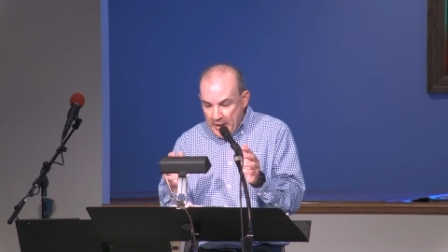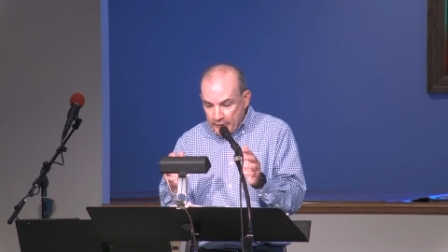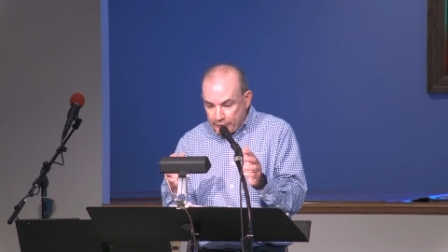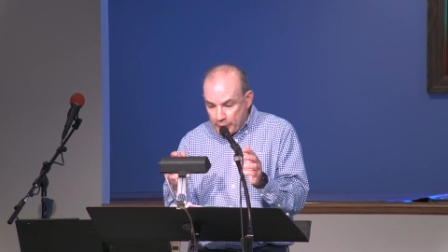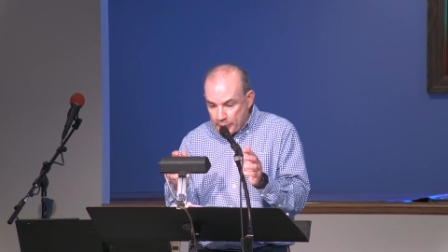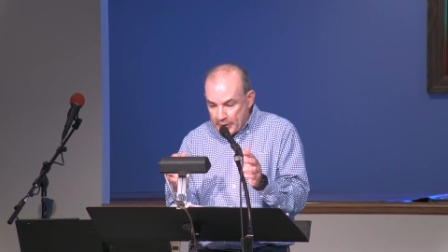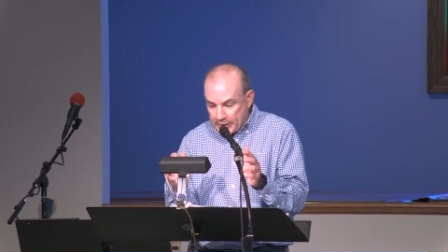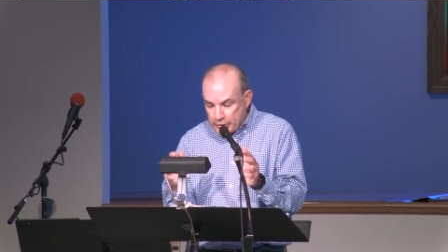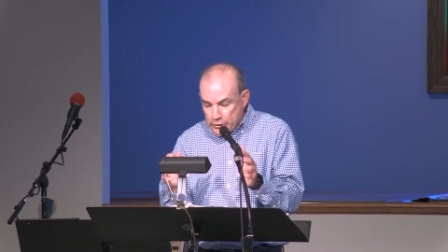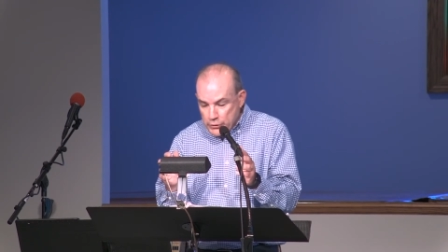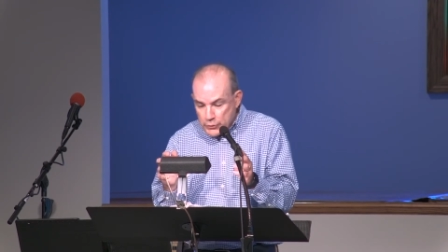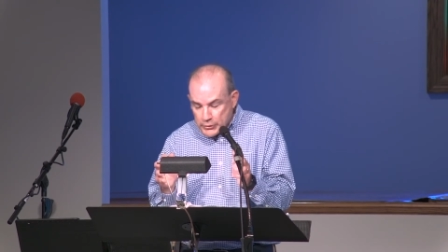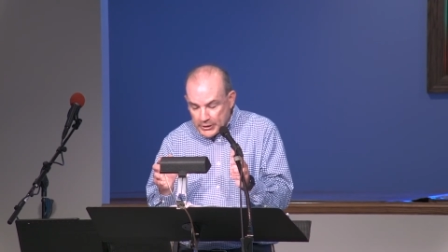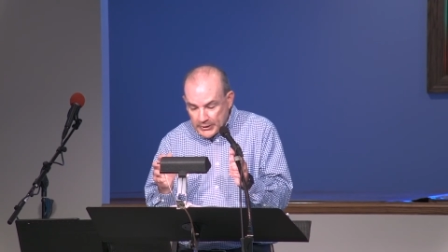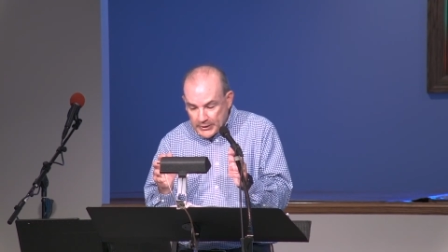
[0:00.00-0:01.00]
so that
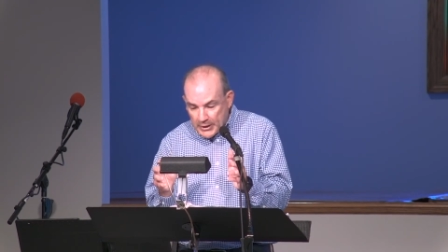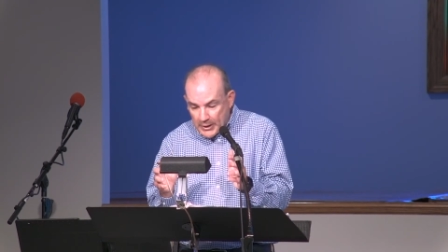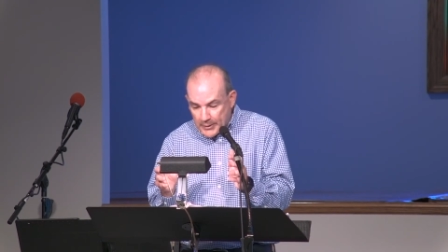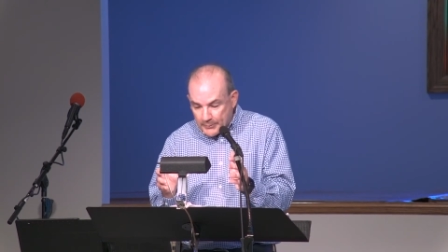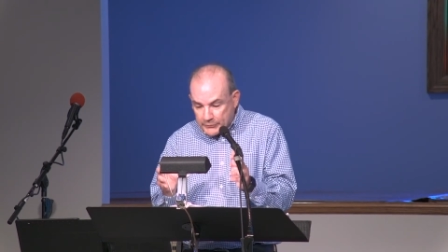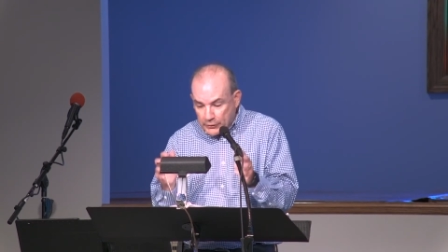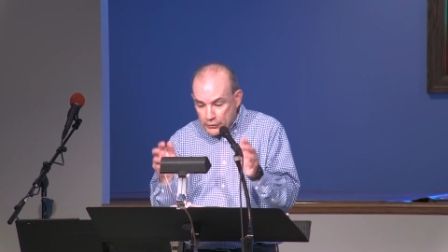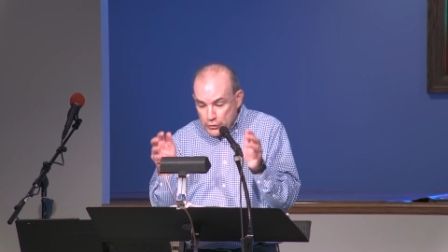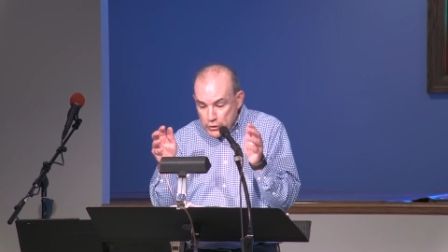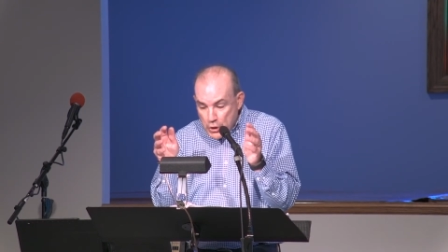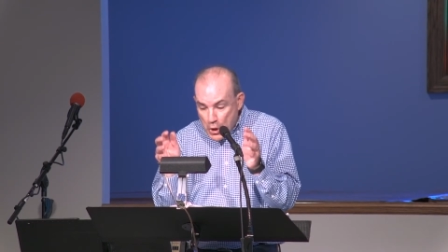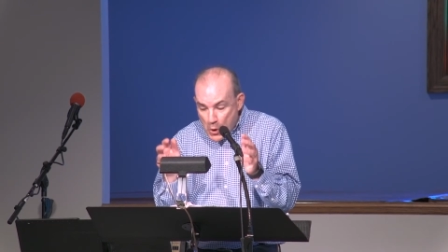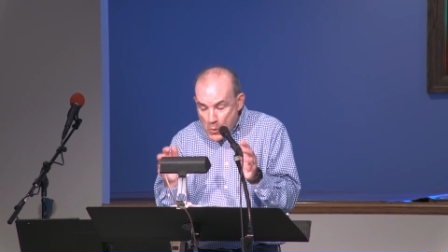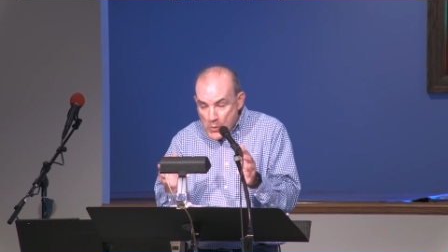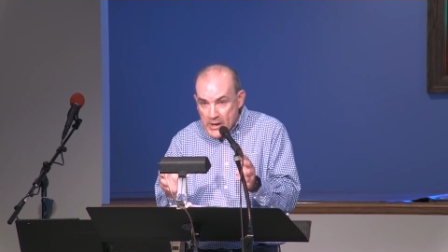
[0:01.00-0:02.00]
you can come to
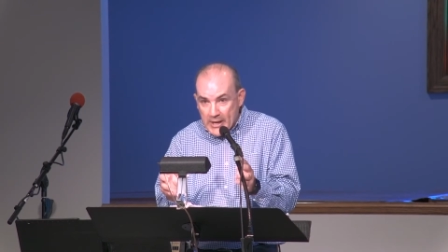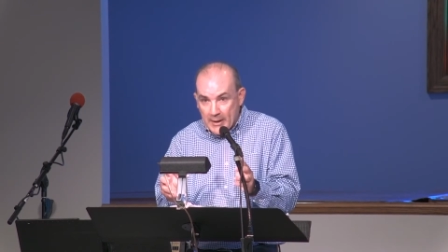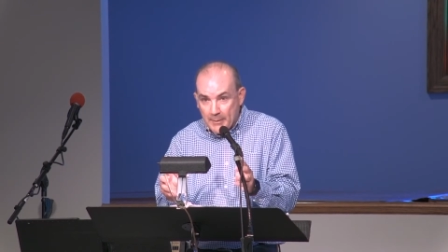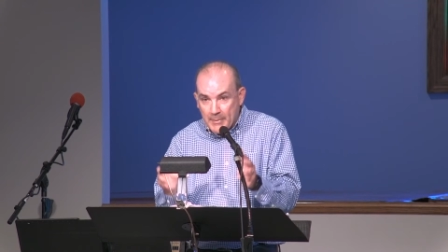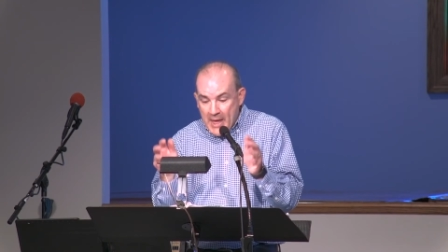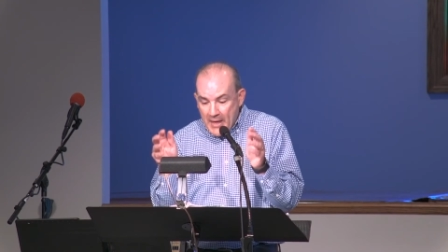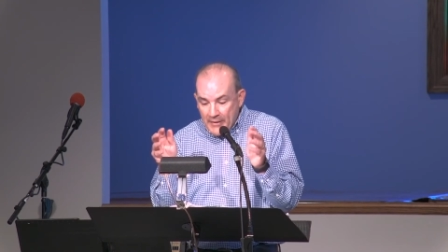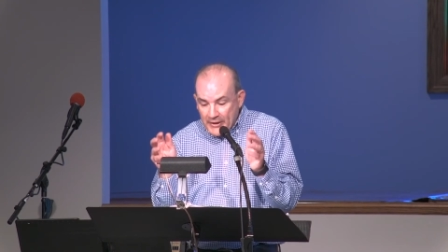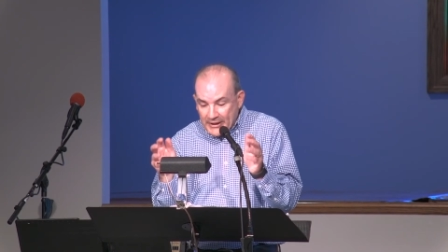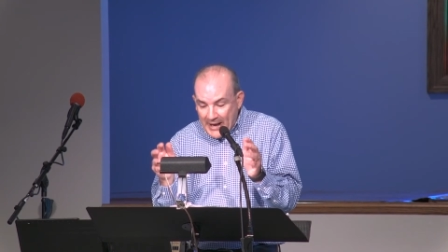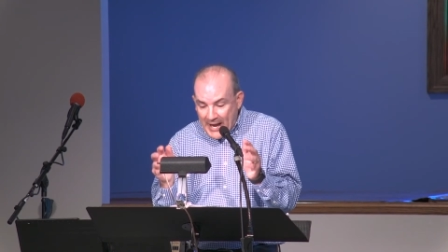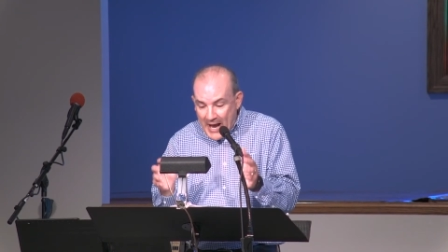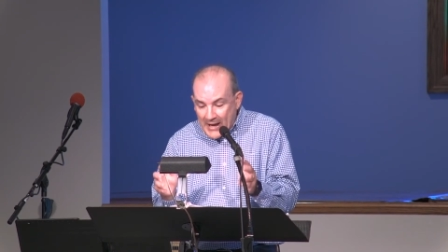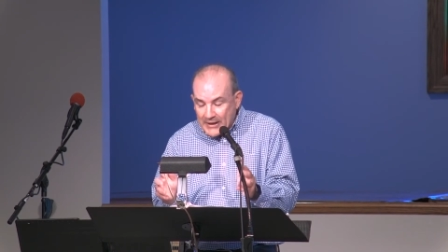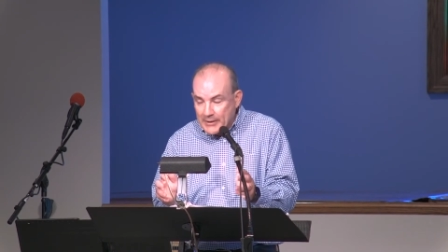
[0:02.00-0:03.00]
know Him that
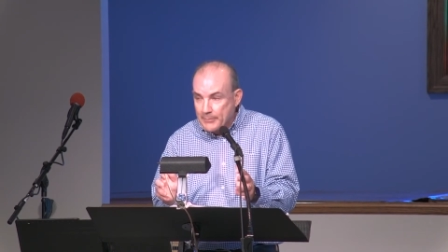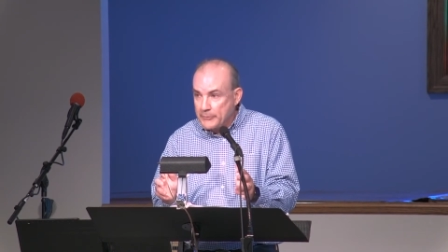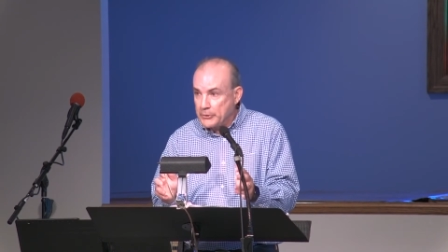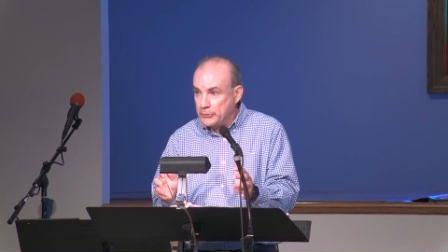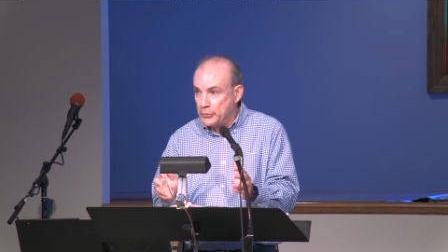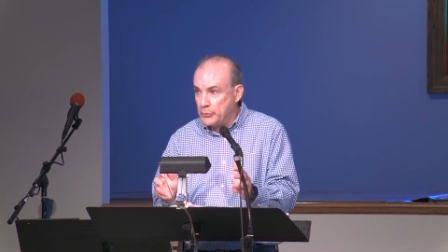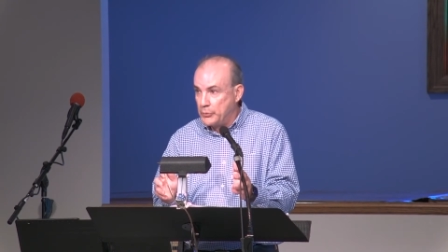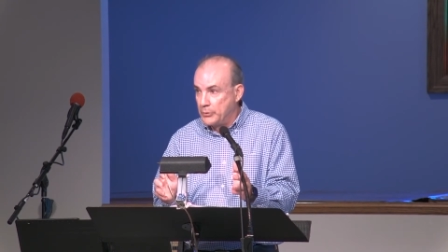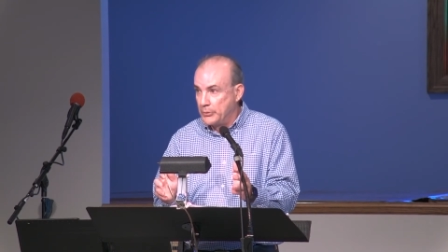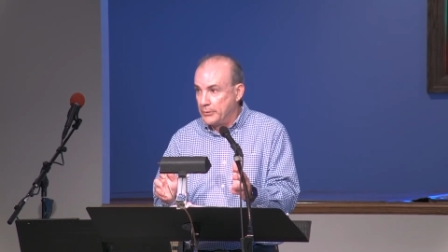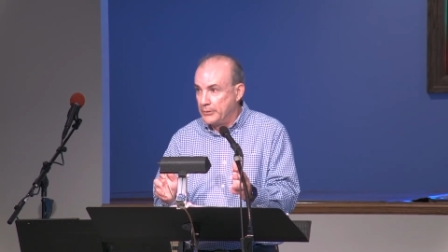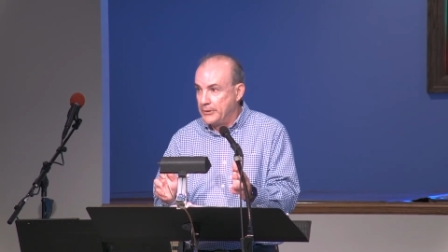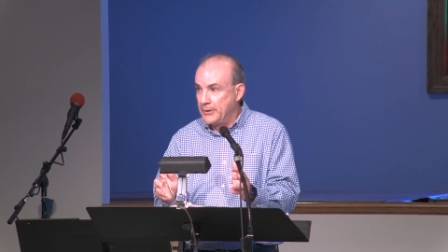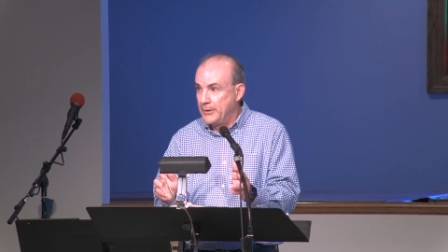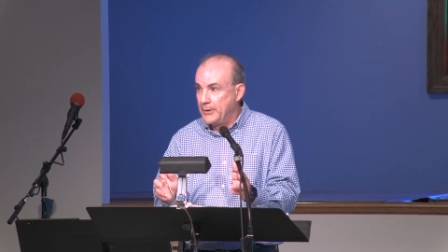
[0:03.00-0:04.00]
I am the Lord.